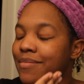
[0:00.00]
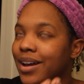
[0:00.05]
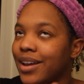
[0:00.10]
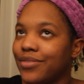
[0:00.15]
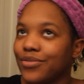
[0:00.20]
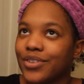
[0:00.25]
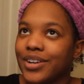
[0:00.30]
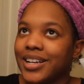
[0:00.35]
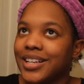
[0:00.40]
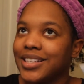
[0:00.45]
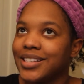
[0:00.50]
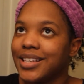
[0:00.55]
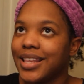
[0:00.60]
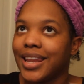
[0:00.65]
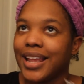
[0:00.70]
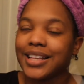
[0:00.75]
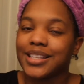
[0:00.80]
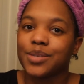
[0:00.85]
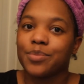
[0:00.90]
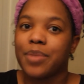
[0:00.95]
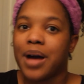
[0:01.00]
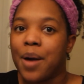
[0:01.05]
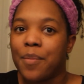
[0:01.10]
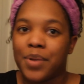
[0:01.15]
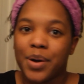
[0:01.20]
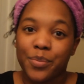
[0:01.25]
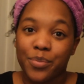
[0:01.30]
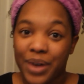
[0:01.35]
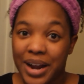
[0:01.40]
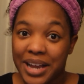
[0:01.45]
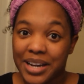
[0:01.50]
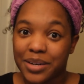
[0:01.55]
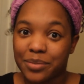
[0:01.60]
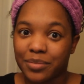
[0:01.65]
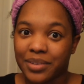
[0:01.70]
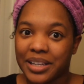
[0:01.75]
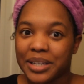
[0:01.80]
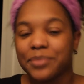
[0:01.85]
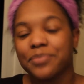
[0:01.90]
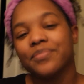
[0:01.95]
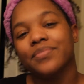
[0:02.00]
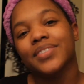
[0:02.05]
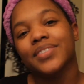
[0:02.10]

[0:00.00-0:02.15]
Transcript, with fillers: my friends that like to pop up randomly.